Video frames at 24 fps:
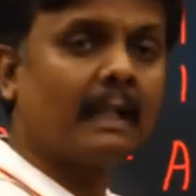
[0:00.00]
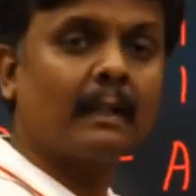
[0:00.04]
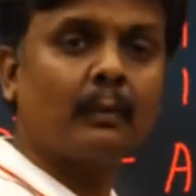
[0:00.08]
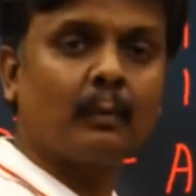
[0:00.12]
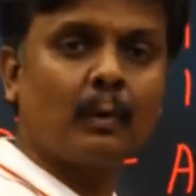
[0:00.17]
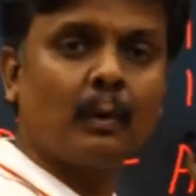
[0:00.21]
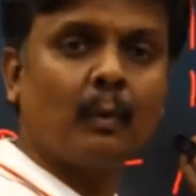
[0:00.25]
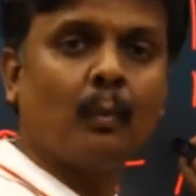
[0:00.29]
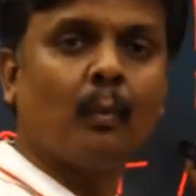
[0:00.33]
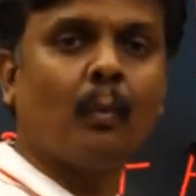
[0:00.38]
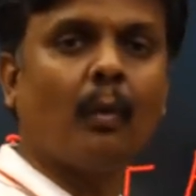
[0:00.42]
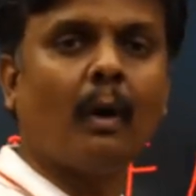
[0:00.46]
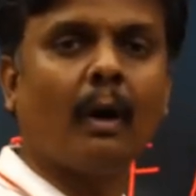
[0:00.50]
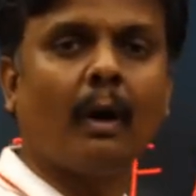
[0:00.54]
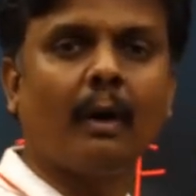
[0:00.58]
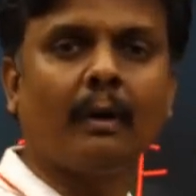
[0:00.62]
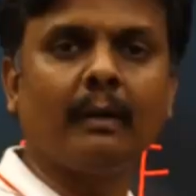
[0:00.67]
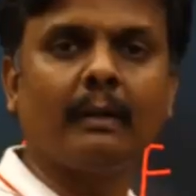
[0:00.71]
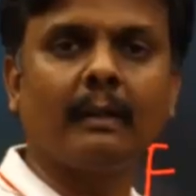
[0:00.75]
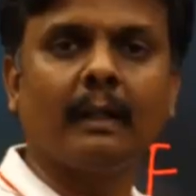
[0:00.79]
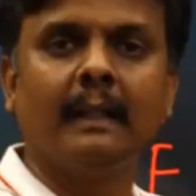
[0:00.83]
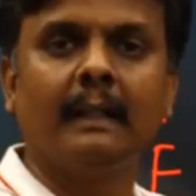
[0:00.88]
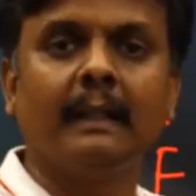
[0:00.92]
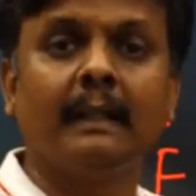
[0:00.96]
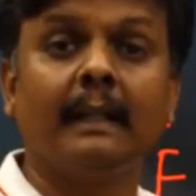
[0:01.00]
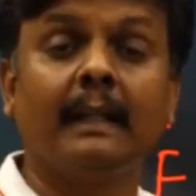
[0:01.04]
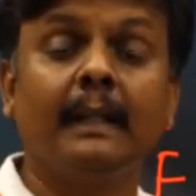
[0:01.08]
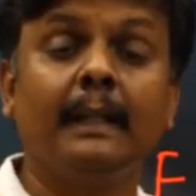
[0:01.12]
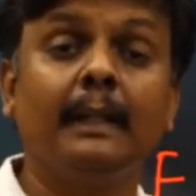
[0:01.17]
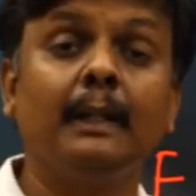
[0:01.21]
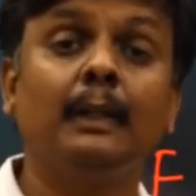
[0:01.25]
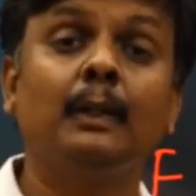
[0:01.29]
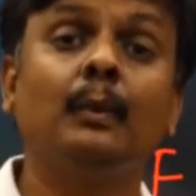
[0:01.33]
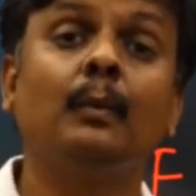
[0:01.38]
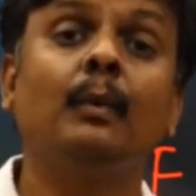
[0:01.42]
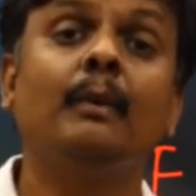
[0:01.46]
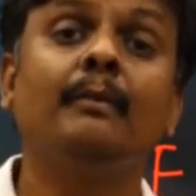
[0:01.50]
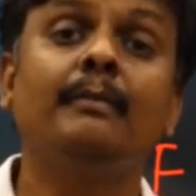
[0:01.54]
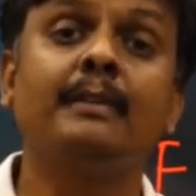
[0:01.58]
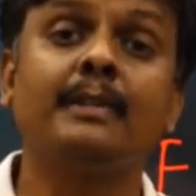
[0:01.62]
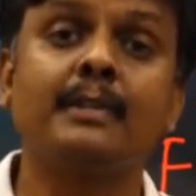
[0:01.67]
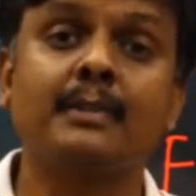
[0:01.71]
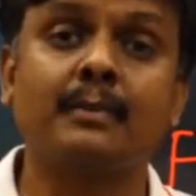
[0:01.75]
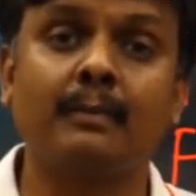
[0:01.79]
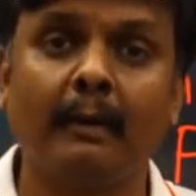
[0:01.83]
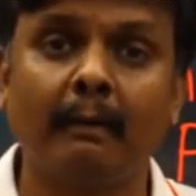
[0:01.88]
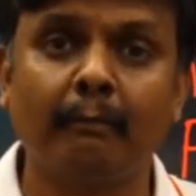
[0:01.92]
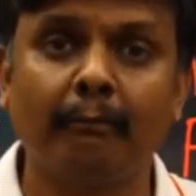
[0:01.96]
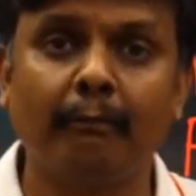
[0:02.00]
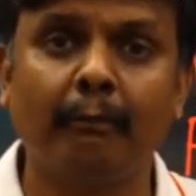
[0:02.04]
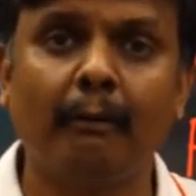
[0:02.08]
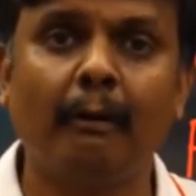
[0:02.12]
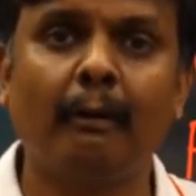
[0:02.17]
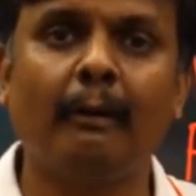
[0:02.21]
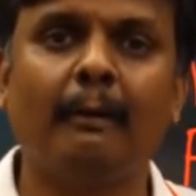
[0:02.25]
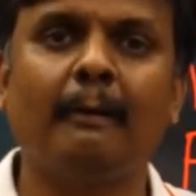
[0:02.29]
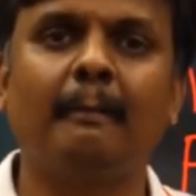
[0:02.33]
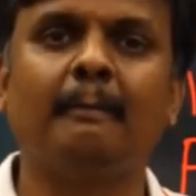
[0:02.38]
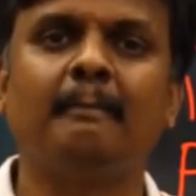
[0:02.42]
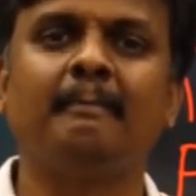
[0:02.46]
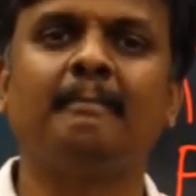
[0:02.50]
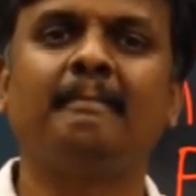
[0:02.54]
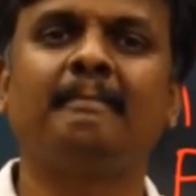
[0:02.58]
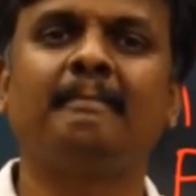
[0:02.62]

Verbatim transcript: that you want into a visual form